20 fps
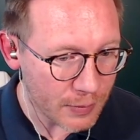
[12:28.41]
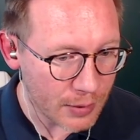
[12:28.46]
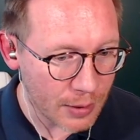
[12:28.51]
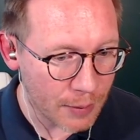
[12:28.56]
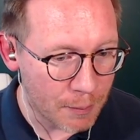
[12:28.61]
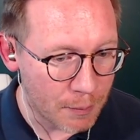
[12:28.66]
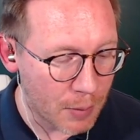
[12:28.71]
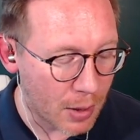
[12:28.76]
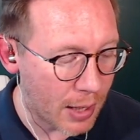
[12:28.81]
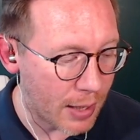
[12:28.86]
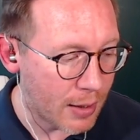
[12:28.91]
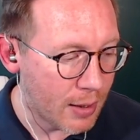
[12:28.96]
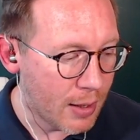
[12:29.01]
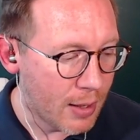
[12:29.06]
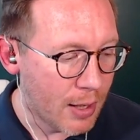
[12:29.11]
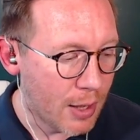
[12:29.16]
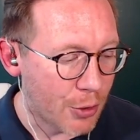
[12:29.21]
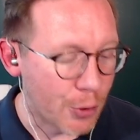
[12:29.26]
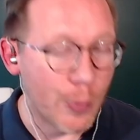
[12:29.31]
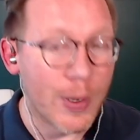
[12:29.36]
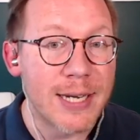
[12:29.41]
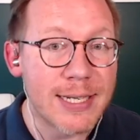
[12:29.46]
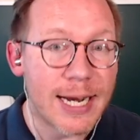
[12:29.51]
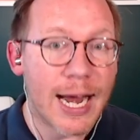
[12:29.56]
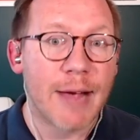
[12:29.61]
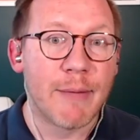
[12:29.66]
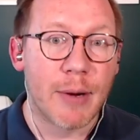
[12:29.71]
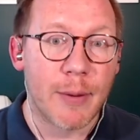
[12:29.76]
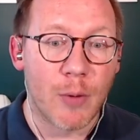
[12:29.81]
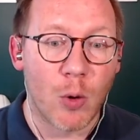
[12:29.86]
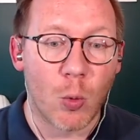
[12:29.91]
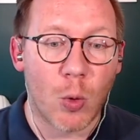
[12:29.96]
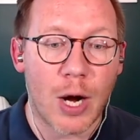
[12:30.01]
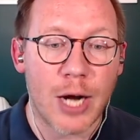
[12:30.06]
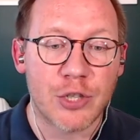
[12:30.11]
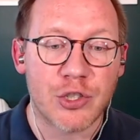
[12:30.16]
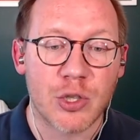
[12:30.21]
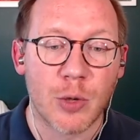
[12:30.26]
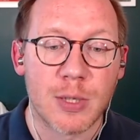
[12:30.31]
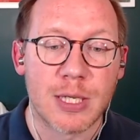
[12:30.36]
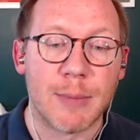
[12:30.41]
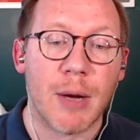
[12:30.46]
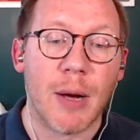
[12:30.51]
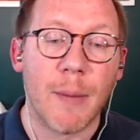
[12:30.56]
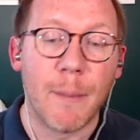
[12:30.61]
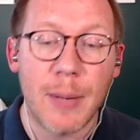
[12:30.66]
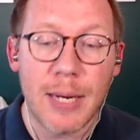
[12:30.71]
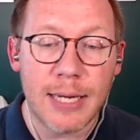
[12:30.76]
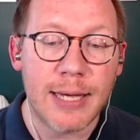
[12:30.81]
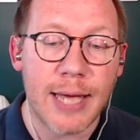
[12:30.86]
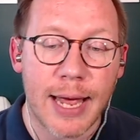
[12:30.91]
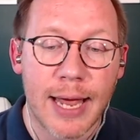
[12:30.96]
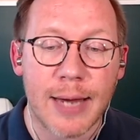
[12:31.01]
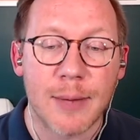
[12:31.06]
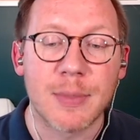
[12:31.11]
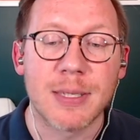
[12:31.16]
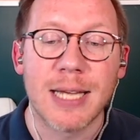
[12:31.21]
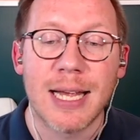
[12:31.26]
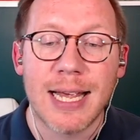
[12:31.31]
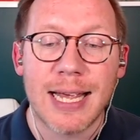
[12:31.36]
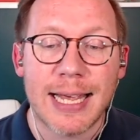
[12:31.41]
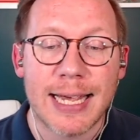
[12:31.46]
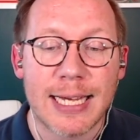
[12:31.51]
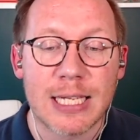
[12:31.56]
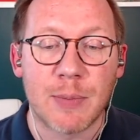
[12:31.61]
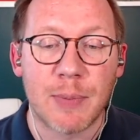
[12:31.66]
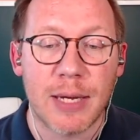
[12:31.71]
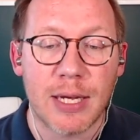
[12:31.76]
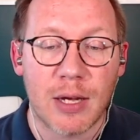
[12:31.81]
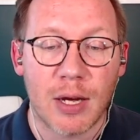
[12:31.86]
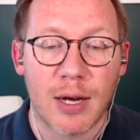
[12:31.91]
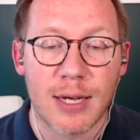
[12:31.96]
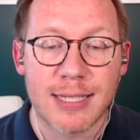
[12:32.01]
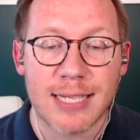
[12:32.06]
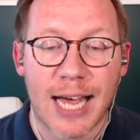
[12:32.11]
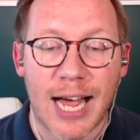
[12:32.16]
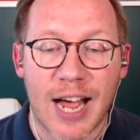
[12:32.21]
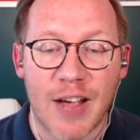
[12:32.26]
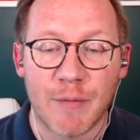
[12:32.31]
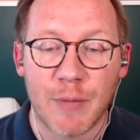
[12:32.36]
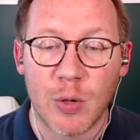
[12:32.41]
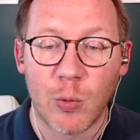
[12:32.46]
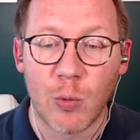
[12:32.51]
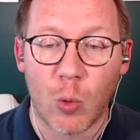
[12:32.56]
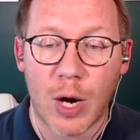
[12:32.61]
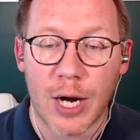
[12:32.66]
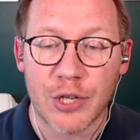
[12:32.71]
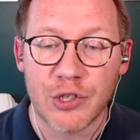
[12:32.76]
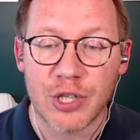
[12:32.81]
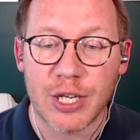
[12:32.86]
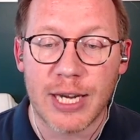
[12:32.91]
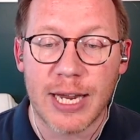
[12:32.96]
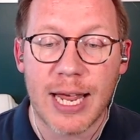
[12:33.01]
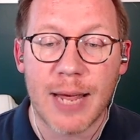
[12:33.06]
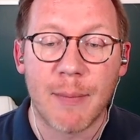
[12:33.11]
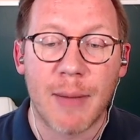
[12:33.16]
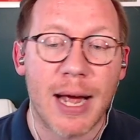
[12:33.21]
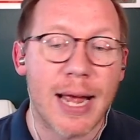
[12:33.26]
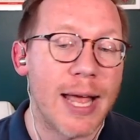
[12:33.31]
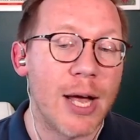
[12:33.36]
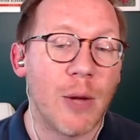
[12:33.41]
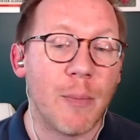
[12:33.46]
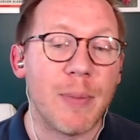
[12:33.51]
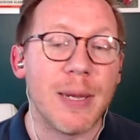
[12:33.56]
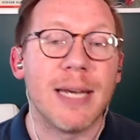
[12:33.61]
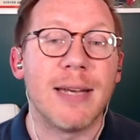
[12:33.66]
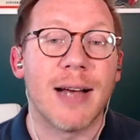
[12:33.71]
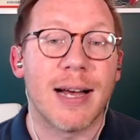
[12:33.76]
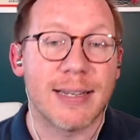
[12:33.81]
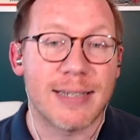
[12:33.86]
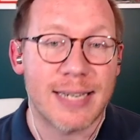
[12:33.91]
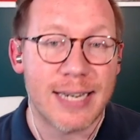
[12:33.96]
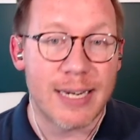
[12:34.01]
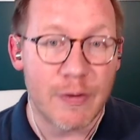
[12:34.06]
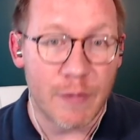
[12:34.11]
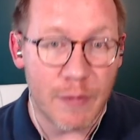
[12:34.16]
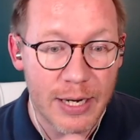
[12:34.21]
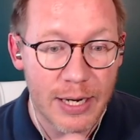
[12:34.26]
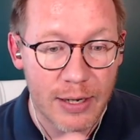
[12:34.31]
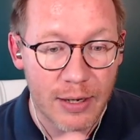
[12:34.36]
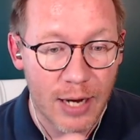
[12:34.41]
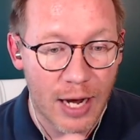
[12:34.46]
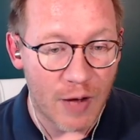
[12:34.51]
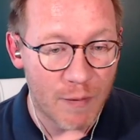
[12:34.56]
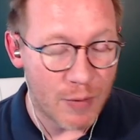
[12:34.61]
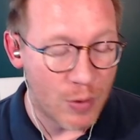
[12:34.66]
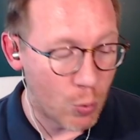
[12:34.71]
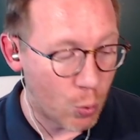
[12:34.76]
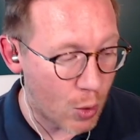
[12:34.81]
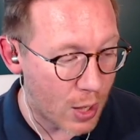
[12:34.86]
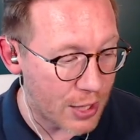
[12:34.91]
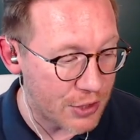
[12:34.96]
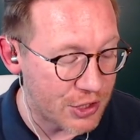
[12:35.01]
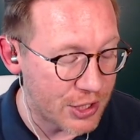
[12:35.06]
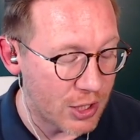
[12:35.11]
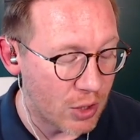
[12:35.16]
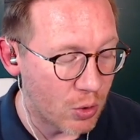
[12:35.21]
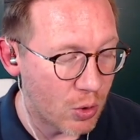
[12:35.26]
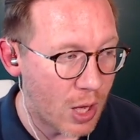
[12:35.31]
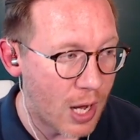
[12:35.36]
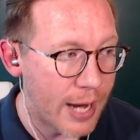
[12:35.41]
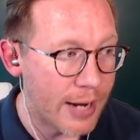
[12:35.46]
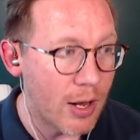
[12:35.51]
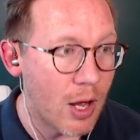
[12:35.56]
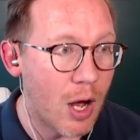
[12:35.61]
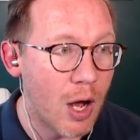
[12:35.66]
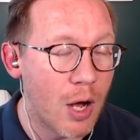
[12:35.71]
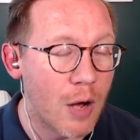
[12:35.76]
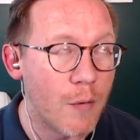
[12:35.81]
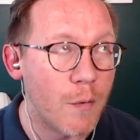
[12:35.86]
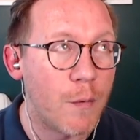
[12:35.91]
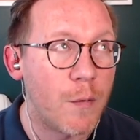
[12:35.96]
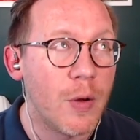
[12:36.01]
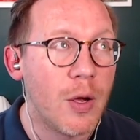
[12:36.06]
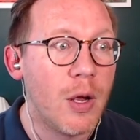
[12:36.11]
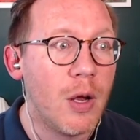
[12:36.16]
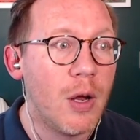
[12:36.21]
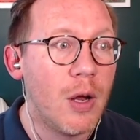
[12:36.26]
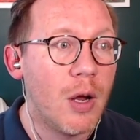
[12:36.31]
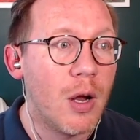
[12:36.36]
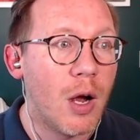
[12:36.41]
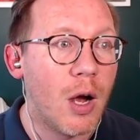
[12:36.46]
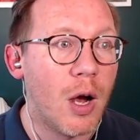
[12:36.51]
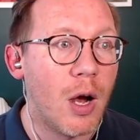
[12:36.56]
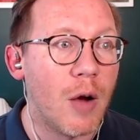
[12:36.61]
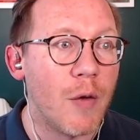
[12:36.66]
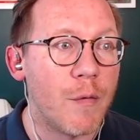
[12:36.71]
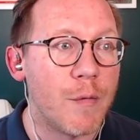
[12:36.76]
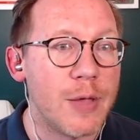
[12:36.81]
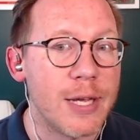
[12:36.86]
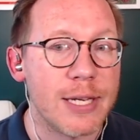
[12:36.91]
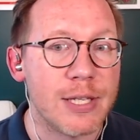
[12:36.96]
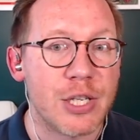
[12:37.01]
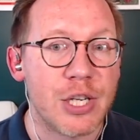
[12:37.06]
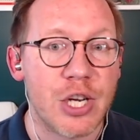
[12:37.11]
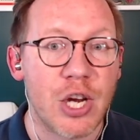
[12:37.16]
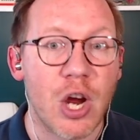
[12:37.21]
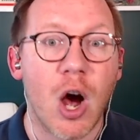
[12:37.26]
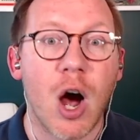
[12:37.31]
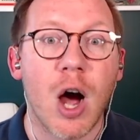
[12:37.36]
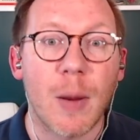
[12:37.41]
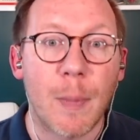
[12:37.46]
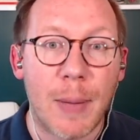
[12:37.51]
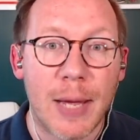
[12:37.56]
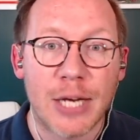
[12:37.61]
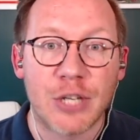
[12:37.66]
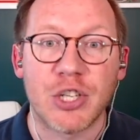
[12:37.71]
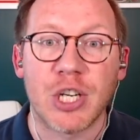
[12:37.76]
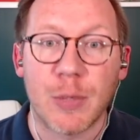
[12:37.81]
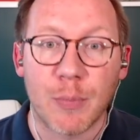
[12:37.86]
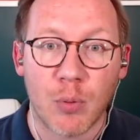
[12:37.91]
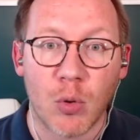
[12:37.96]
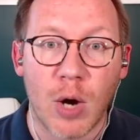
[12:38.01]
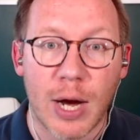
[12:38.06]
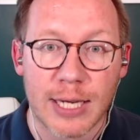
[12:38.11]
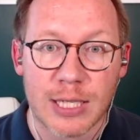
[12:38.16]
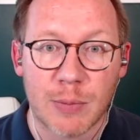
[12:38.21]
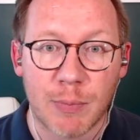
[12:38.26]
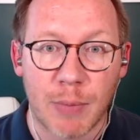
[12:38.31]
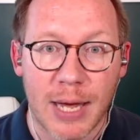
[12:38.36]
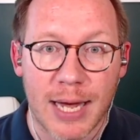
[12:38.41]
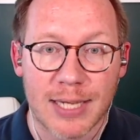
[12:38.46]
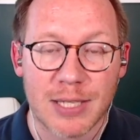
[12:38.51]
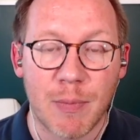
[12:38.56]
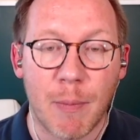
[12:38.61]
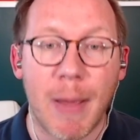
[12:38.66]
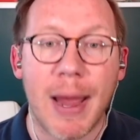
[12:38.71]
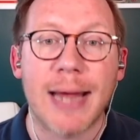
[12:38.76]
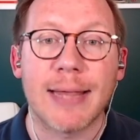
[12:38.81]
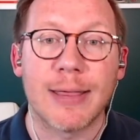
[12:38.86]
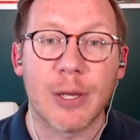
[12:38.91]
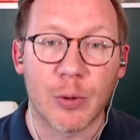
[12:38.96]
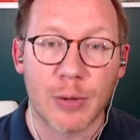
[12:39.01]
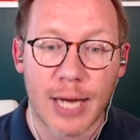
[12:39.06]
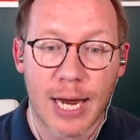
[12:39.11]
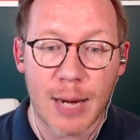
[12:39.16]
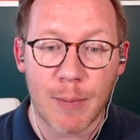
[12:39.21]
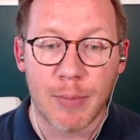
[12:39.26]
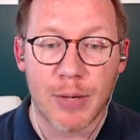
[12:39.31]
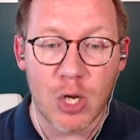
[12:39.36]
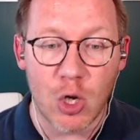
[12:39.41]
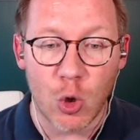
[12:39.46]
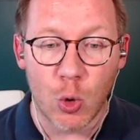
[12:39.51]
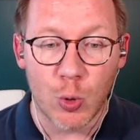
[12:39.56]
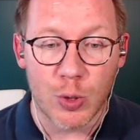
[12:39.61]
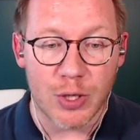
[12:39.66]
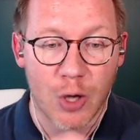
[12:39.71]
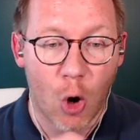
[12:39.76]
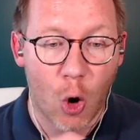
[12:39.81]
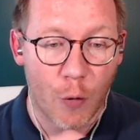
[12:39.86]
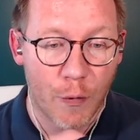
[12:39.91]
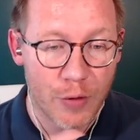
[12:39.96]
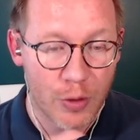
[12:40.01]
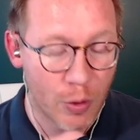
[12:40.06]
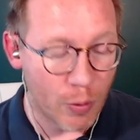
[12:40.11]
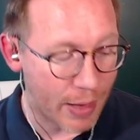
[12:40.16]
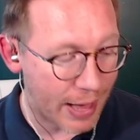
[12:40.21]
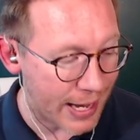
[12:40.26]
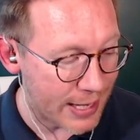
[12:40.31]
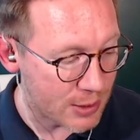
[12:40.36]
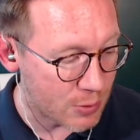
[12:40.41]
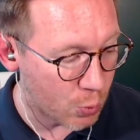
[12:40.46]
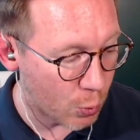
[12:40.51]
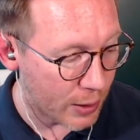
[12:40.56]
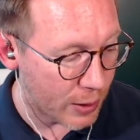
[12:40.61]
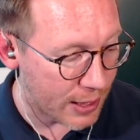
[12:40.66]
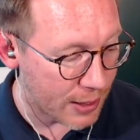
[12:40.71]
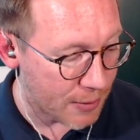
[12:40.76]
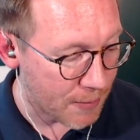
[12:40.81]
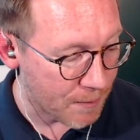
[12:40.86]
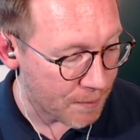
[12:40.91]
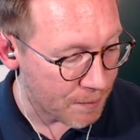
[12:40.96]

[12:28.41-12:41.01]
But the reason I haven't been able to watch those MLB games is because I've been watching MILB.TV. I've been watching a lot of these young pitching prospects make their debuts over the last week.